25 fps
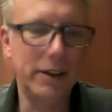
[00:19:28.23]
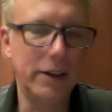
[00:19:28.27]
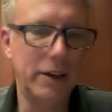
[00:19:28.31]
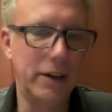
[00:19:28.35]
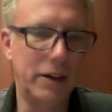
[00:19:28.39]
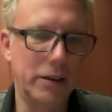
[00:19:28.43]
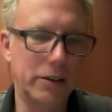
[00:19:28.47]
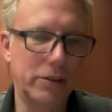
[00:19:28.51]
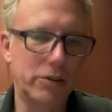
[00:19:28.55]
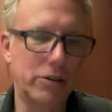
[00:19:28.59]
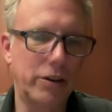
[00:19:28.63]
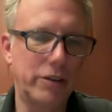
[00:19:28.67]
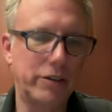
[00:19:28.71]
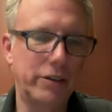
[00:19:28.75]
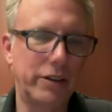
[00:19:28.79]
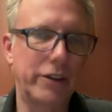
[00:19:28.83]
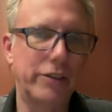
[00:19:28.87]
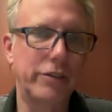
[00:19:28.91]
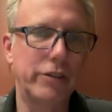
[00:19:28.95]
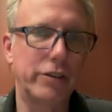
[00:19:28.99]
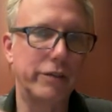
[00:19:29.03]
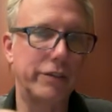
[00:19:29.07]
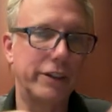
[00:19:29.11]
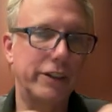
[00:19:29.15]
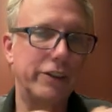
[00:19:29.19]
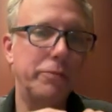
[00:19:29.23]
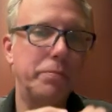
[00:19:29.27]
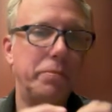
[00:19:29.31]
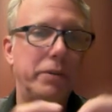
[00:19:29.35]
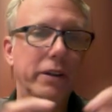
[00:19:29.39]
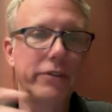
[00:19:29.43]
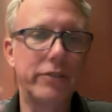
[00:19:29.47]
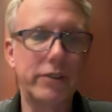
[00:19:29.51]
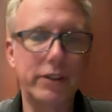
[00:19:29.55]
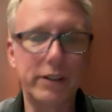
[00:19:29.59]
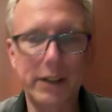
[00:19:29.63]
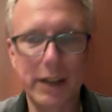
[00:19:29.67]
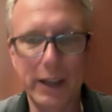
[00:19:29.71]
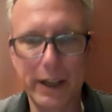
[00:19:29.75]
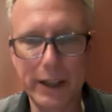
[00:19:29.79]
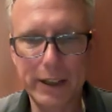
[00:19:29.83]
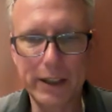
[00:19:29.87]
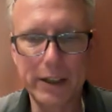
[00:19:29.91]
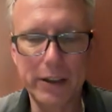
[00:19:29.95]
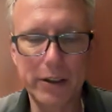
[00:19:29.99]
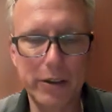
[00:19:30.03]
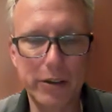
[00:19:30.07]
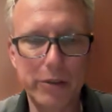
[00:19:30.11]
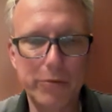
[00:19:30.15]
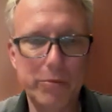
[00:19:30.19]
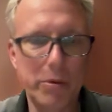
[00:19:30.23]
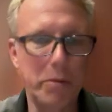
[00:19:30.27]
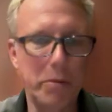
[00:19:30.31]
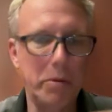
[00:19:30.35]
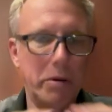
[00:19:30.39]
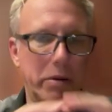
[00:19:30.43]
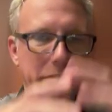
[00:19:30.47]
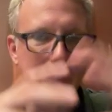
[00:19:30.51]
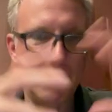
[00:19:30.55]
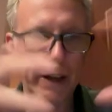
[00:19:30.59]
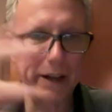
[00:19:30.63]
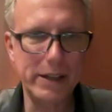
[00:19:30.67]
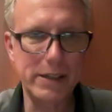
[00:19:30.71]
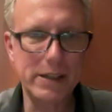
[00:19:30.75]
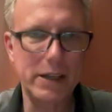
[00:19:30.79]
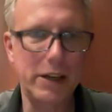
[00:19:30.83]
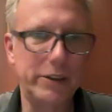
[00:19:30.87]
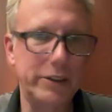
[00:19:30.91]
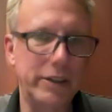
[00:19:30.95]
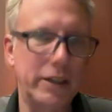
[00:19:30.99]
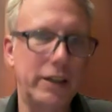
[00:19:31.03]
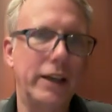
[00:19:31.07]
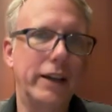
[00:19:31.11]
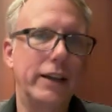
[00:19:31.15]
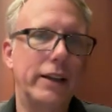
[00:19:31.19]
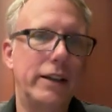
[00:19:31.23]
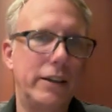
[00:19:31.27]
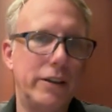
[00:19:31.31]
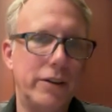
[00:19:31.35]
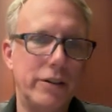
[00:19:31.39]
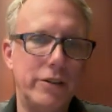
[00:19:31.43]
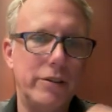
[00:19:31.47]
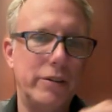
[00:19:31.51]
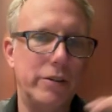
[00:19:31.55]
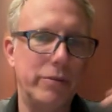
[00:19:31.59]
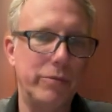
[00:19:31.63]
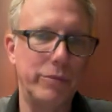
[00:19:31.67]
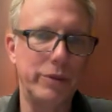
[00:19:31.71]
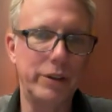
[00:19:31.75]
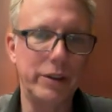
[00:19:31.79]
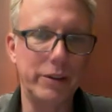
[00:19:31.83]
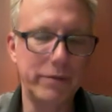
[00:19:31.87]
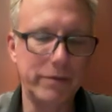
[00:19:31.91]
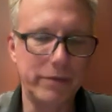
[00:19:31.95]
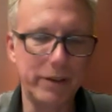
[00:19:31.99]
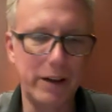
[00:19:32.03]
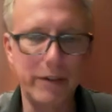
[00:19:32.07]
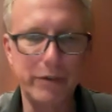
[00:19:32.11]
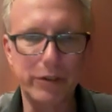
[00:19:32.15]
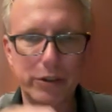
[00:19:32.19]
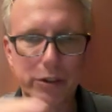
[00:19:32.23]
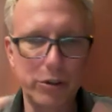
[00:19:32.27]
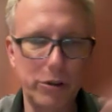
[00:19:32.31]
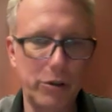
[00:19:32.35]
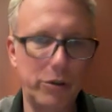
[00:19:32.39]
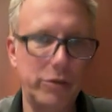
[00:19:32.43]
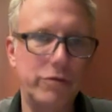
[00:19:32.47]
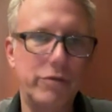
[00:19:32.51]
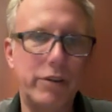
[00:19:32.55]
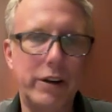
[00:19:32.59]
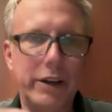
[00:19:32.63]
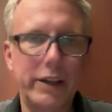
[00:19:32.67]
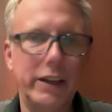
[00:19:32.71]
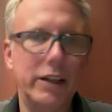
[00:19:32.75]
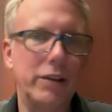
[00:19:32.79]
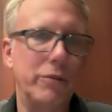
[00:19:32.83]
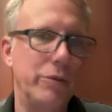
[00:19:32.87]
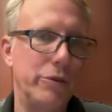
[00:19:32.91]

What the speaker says: context of explicit likelihood, where we write down a likelihood and we have a code running,